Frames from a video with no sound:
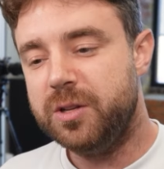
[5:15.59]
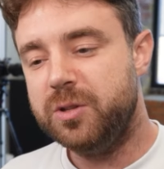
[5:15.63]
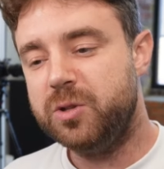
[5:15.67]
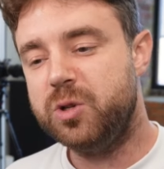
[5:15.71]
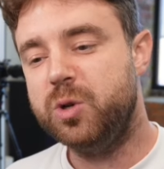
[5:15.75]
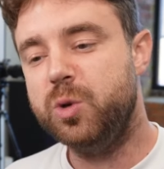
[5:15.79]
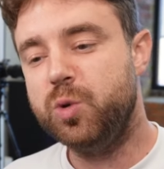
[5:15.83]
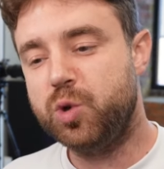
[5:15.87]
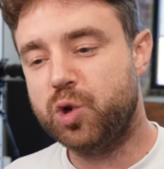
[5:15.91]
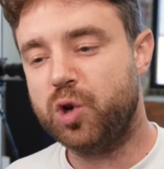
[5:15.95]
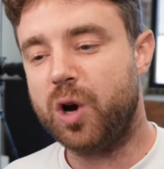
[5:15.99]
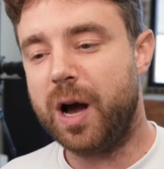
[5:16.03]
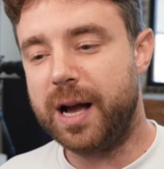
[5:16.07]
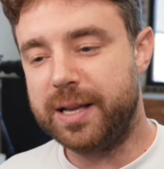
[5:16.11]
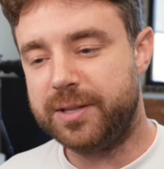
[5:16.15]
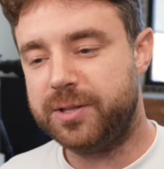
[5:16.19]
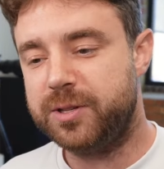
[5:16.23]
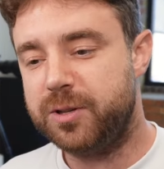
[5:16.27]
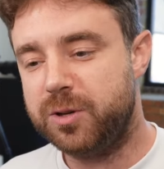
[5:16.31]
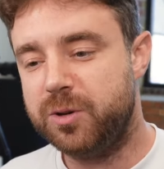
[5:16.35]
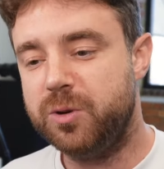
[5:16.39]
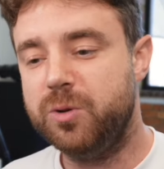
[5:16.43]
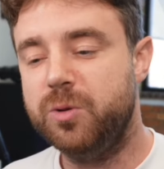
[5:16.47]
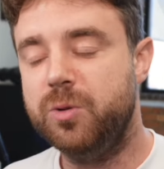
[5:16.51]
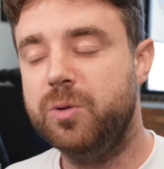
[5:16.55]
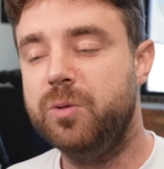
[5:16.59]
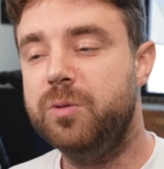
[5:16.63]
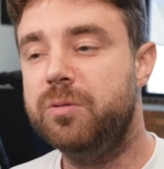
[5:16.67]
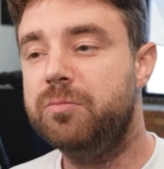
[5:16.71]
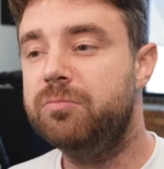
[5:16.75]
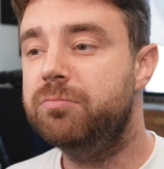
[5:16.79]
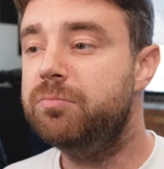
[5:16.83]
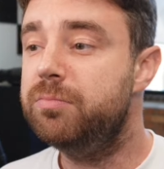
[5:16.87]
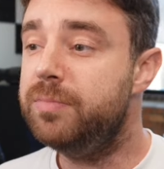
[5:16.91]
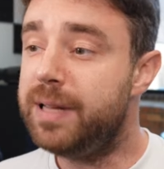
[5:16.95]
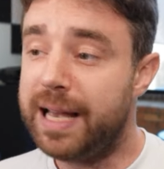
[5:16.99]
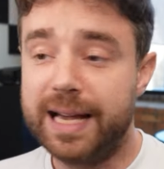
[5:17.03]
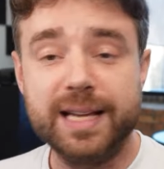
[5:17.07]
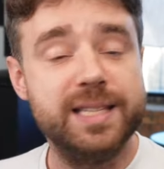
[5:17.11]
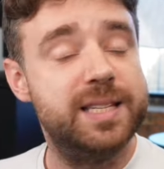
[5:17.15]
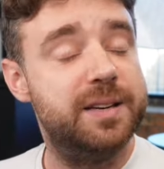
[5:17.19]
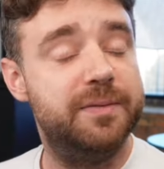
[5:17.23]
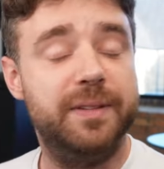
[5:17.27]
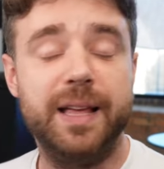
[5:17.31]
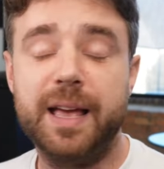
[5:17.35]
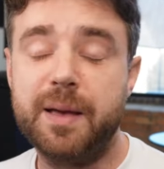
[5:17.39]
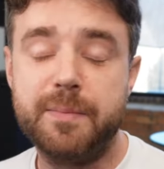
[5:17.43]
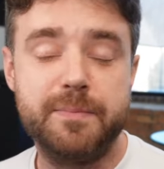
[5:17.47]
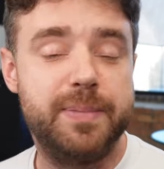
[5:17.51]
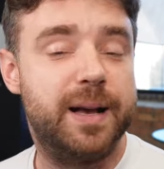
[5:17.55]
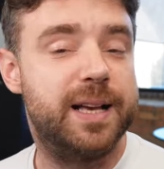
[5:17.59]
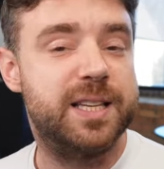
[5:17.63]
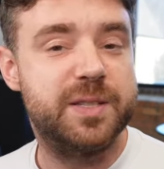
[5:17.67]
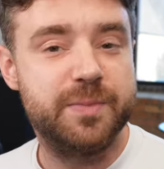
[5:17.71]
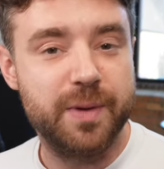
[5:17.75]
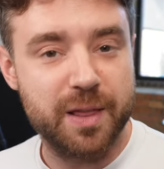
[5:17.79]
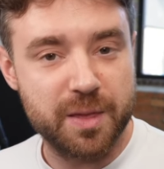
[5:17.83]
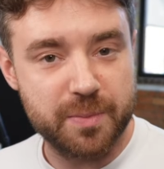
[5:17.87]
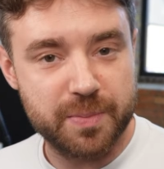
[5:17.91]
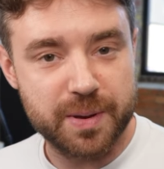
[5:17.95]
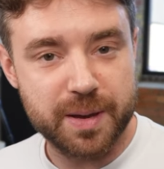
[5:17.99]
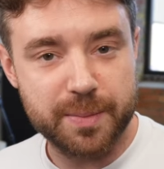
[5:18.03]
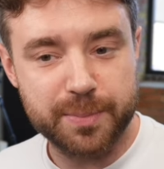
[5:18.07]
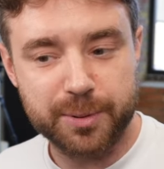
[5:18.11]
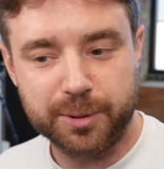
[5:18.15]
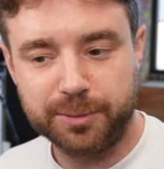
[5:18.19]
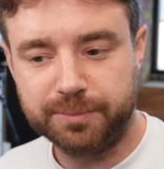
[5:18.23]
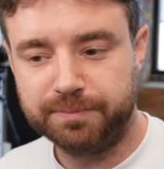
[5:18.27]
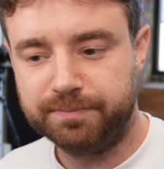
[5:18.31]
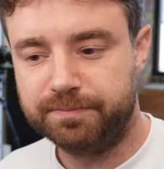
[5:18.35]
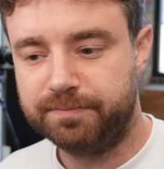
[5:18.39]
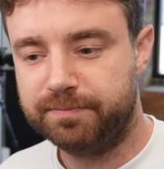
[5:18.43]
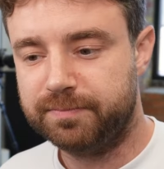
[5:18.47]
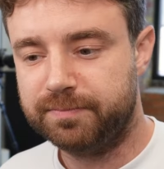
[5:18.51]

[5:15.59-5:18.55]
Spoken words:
to try to negatively impact some other people.